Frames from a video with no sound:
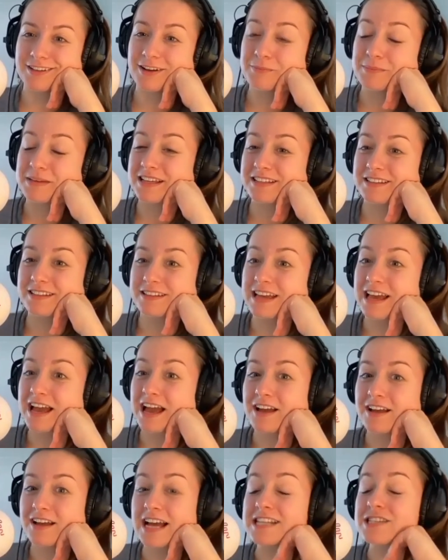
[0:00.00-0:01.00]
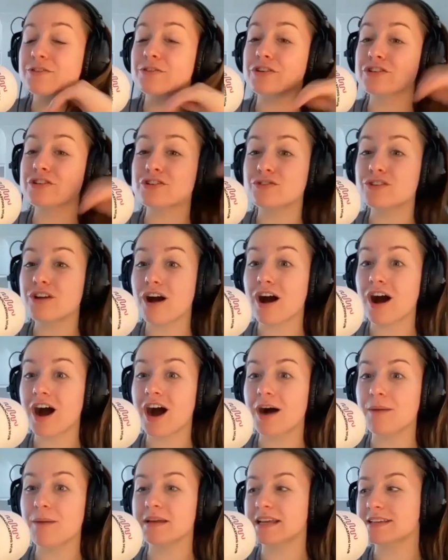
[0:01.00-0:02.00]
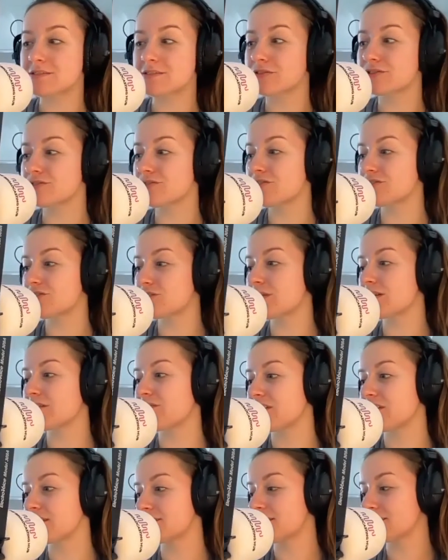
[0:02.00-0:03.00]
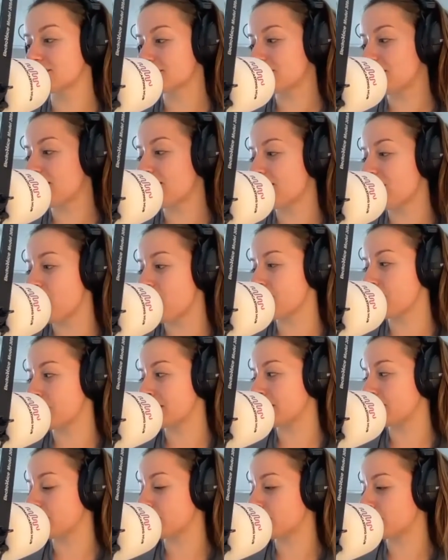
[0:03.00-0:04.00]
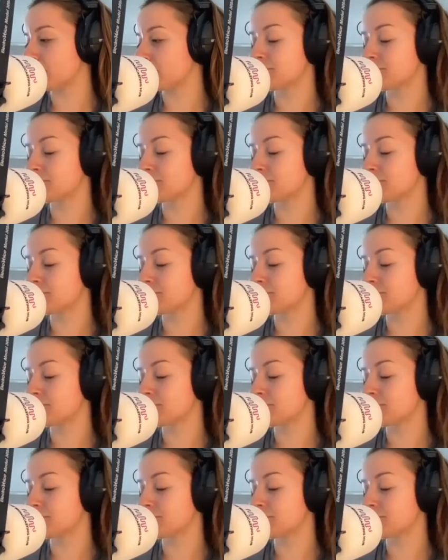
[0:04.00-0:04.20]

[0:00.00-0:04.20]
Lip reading: I mean, as long as you're not harming, as long as you're not doing things that's going to hurt other people.